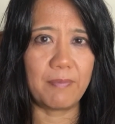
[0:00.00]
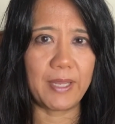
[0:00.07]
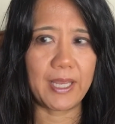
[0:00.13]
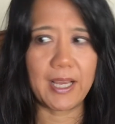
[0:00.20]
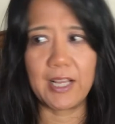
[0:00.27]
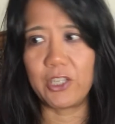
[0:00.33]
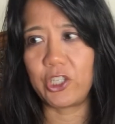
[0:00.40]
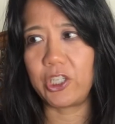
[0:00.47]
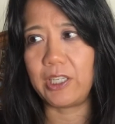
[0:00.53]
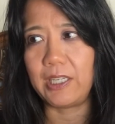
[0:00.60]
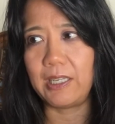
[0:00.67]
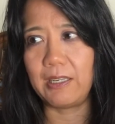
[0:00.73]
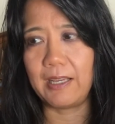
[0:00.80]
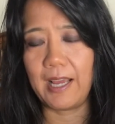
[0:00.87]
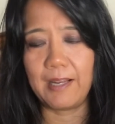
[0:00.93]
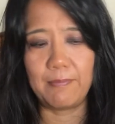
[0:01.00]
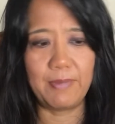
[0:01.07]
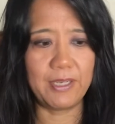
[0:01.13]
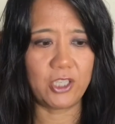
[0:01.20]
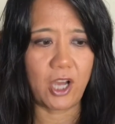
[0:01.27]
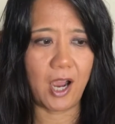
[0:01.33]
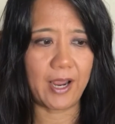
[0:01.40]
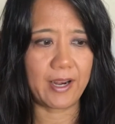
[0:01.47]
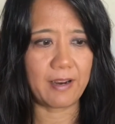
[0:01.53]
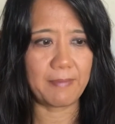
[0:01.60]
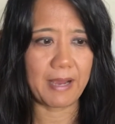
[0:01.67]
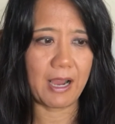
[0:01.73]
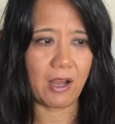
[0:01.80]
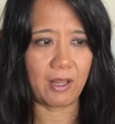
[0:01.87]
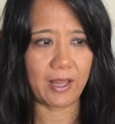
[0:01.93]
because she had been talking
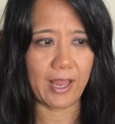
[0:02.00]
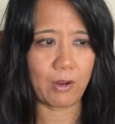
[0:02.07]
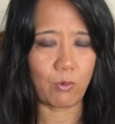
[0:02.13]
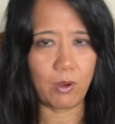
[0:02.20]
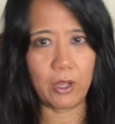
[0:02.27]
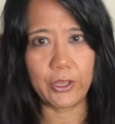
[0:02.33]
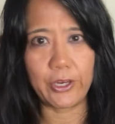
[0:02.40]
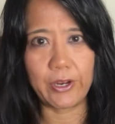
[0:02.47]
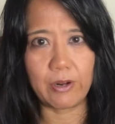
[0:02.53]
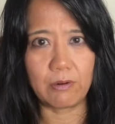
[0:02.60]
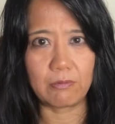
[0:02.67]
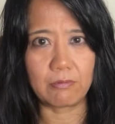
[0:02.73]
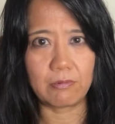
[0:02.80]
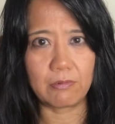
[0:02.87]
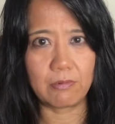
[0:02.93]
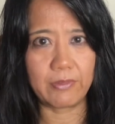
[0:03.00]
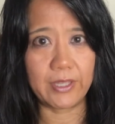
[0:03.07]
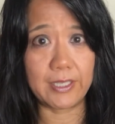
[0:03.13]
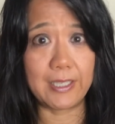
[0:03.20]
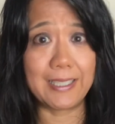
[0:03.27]
about the